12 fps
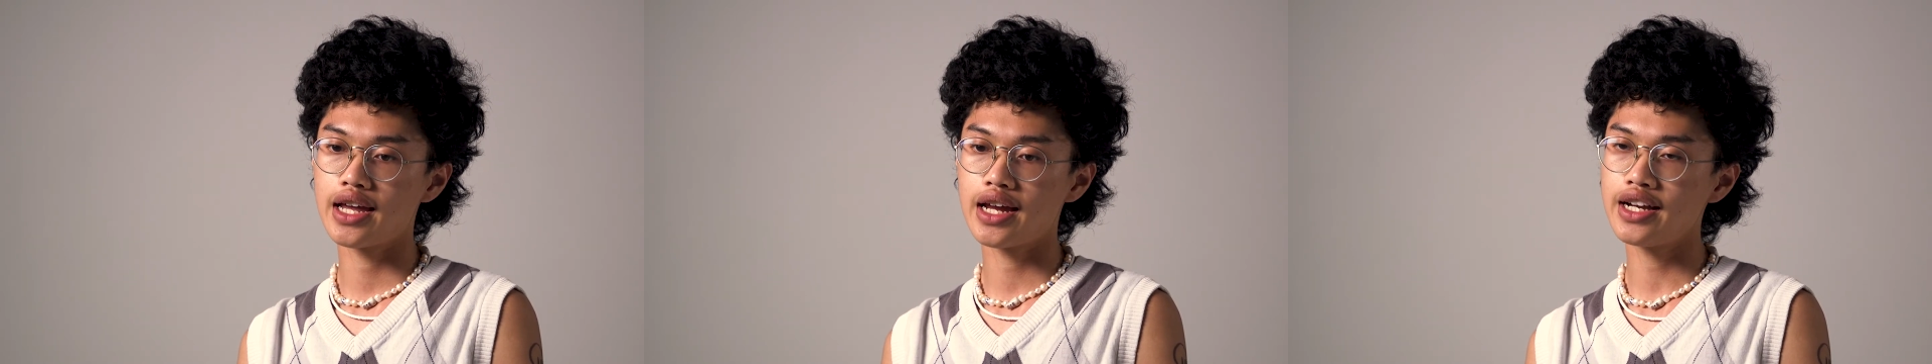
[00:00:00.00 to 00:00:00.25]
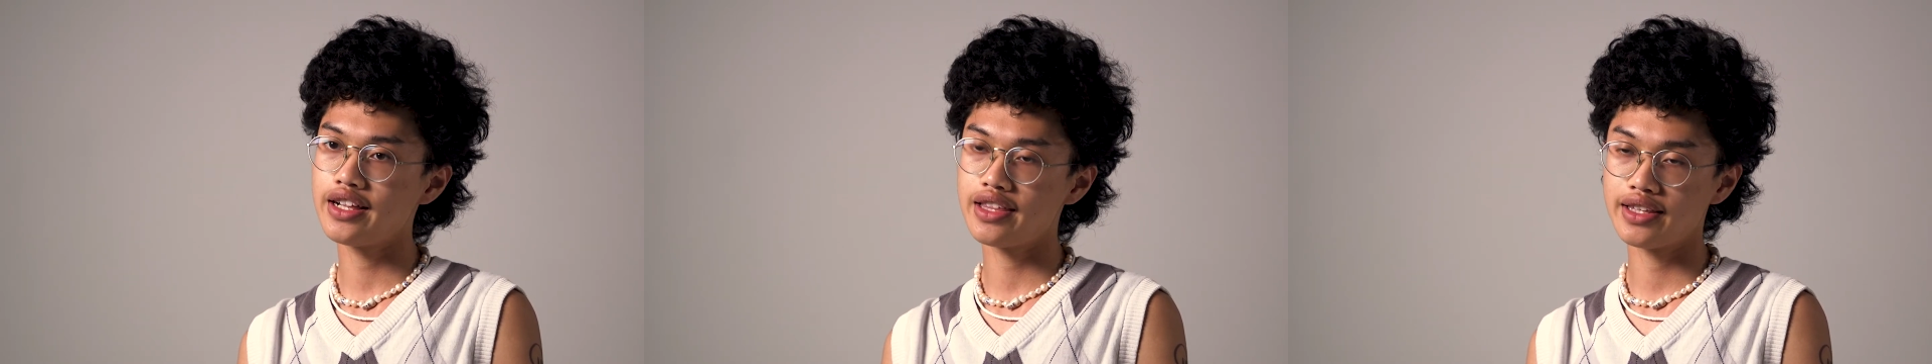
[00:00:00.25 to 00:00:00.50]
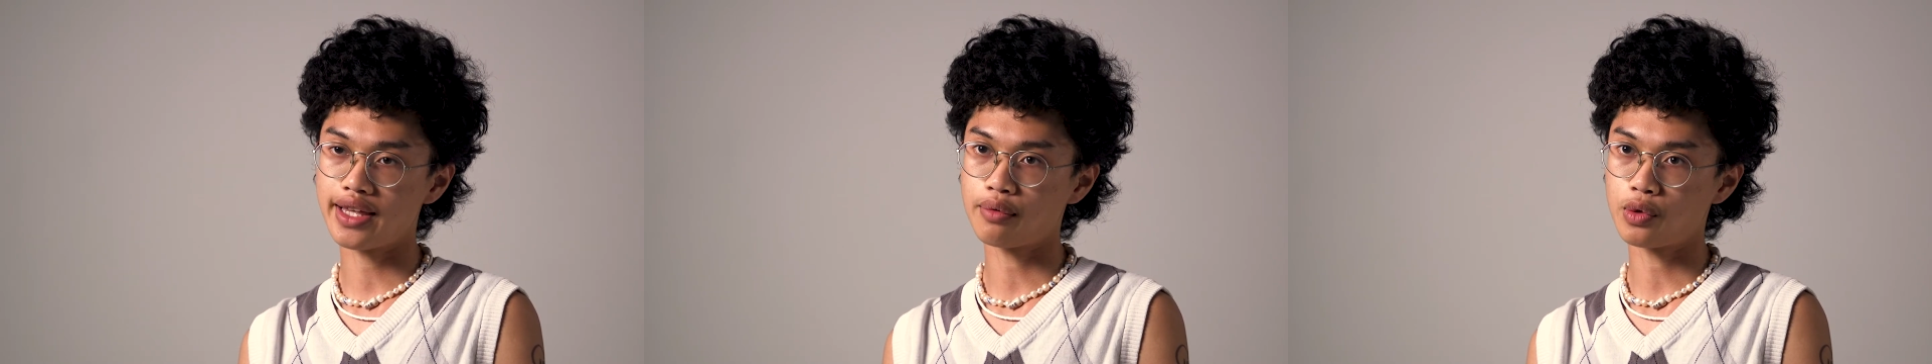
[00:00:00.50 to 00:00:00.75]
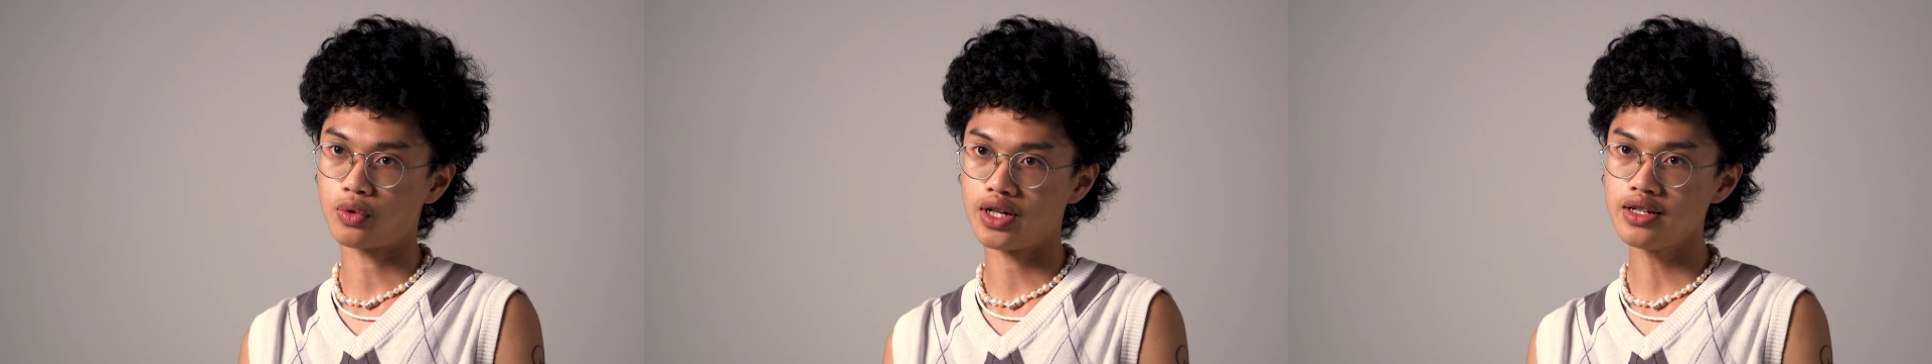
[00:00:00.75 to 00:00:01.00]
anything that
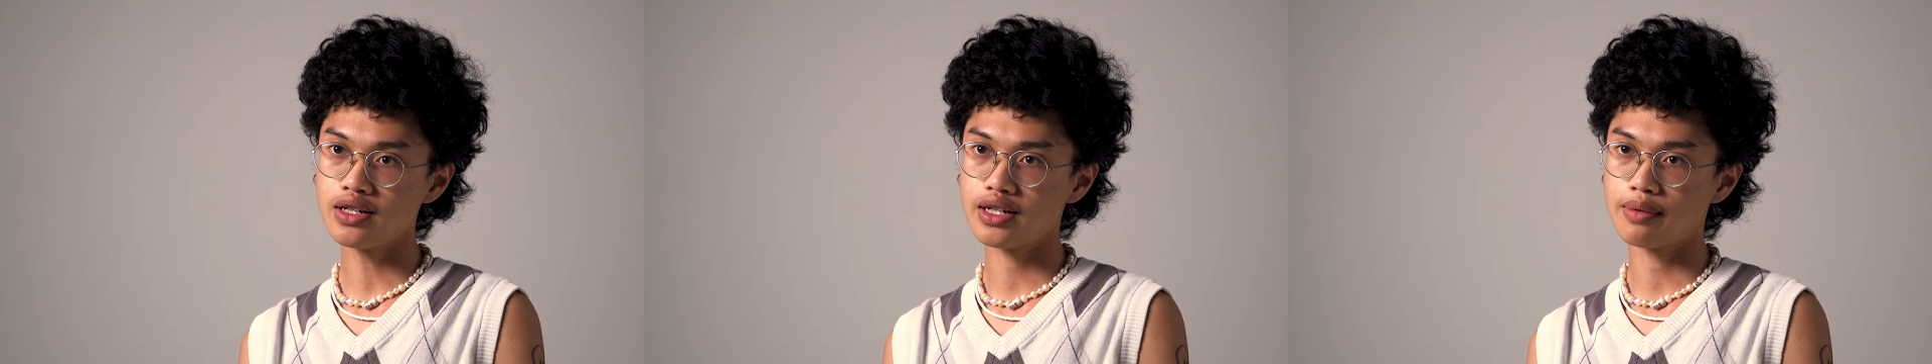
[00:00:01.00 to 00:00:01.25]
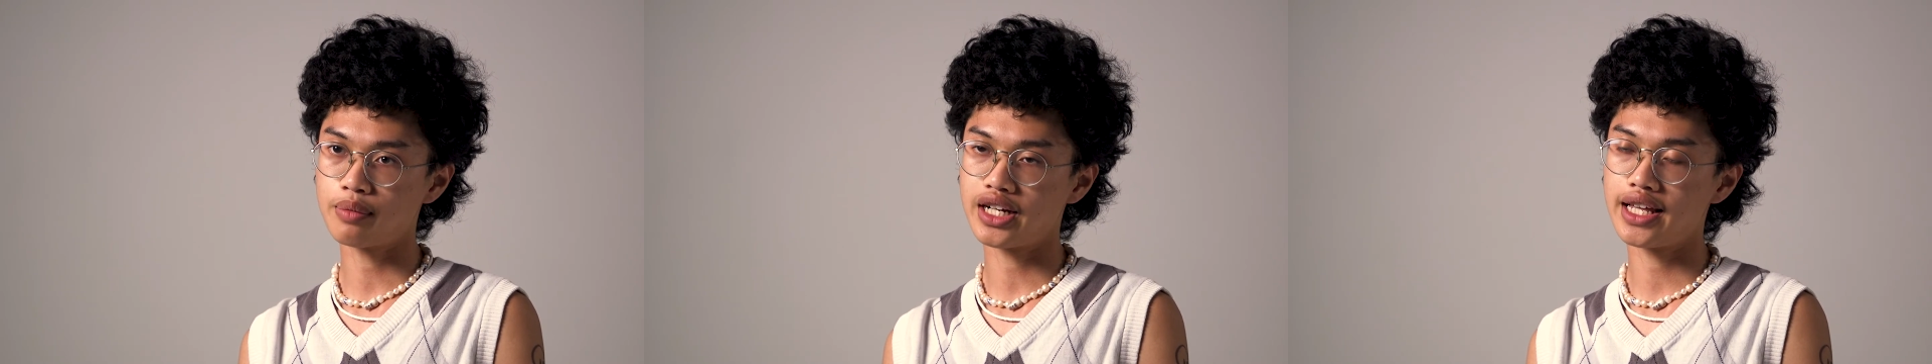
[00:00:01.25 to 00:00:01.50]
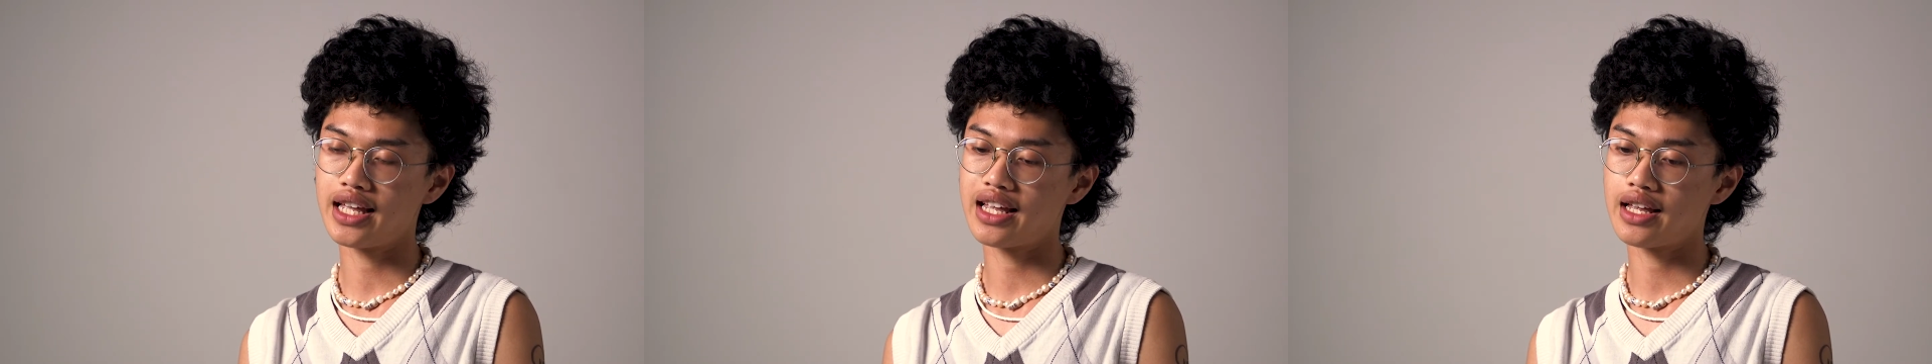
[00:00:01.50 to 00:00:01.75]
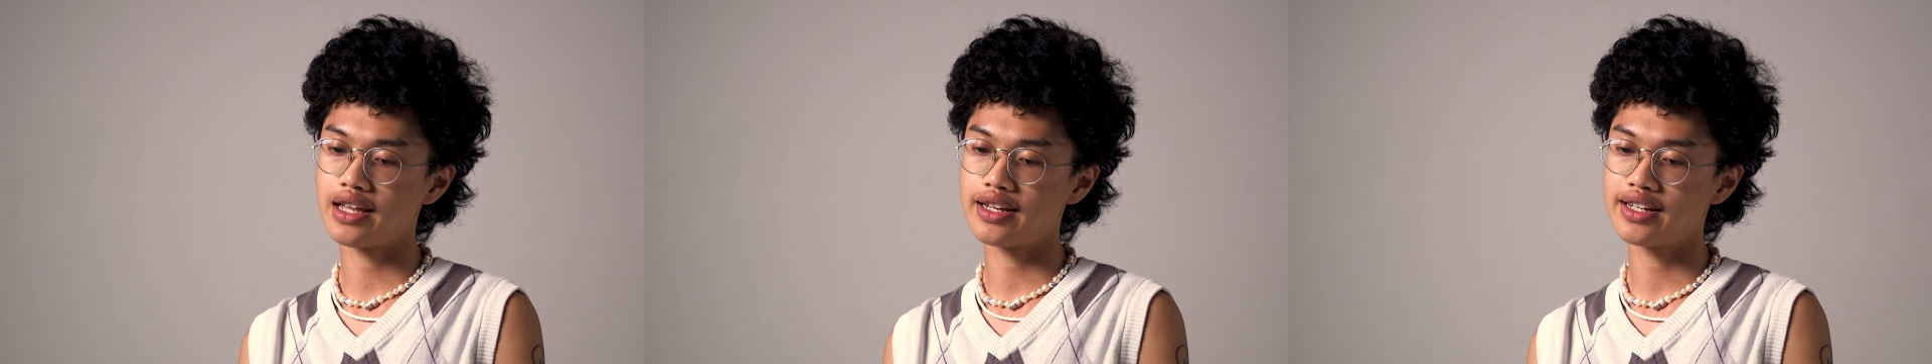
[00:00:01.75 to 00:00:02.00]
we want, but it